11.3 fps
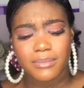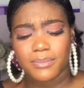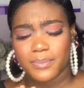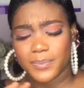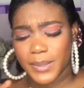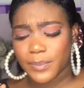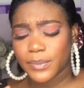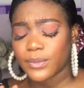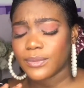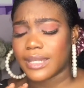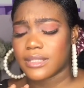people
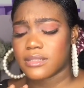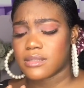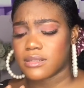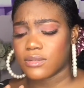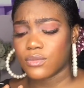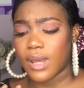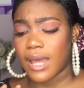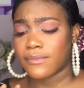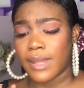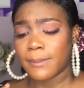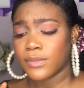that
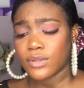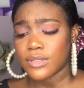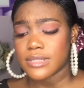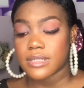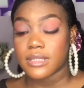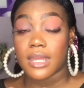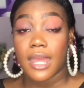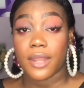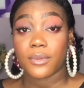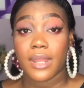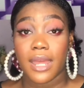I'm not going to say that I don't
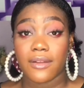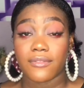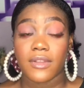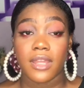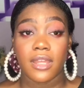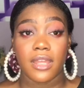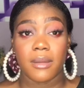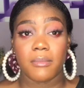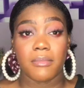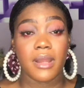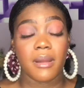have
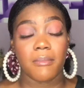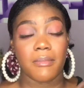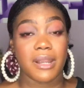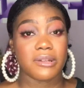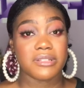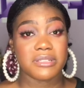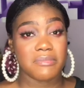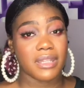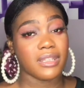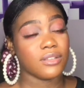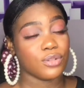married
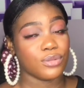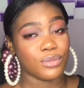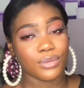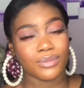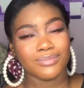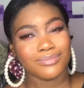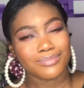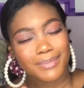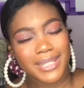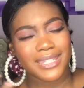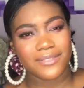men,
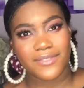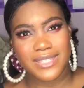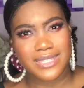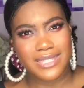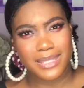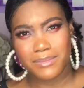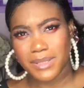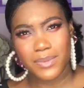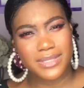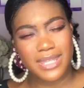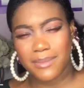making advances at me, but
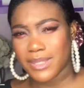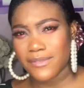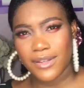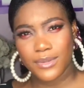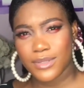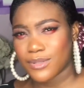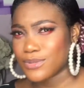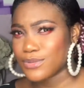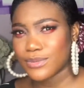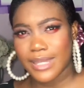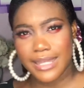I'm never going to do
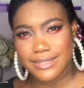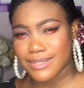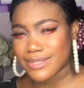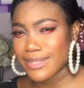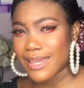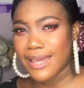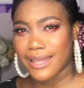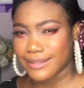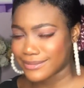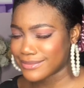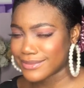that. Nah,
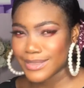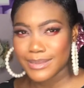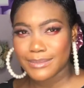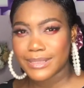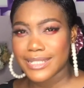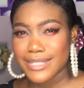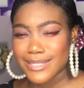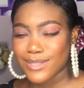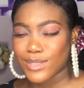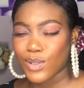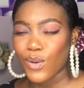please
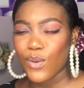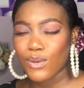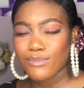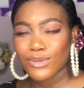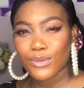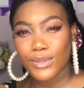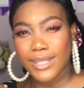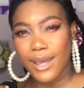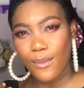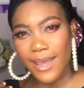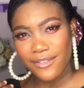go home to your
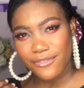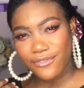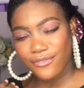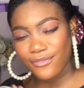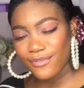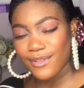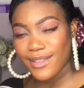wife.